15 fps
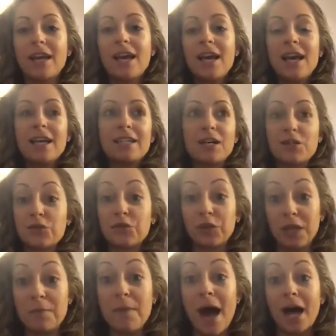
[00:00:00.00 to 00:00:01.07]
It doesn't
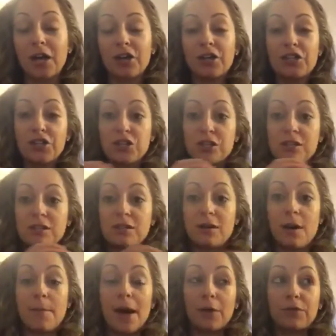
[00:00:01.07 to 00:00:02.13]
really matter. It's just
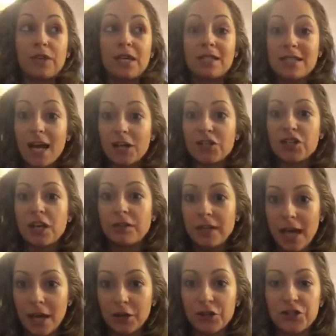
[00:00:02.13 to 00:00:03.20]
about the intention and the
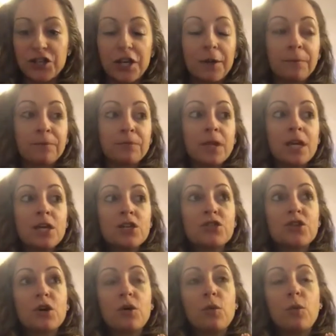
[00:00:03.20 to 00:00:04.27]
energy.
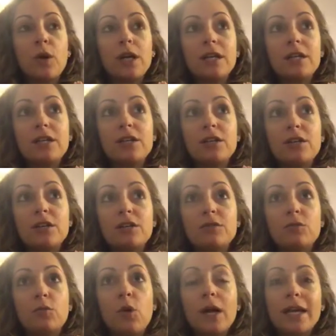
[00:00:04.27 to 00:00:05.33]
So
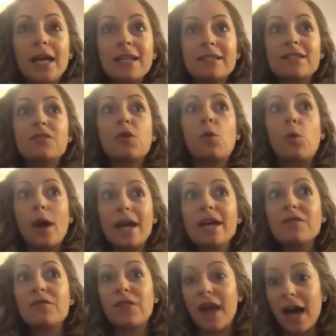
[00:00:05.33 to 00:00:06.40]
what gets in the way
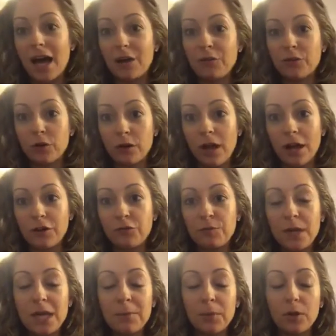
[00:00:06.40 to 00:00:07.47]
of that for a lot of
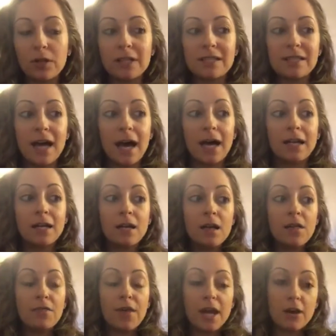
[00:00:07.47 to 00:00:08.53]
people is that
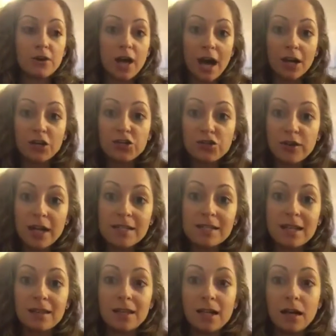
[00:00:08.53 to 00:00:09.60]
they are not
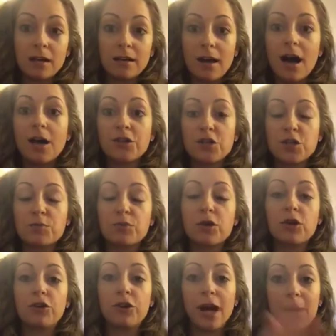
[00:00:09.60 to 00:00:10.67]
addressing the unconscious
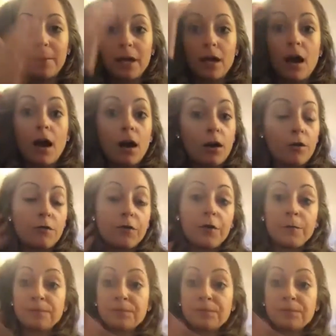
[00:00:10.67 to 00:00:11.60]
programming of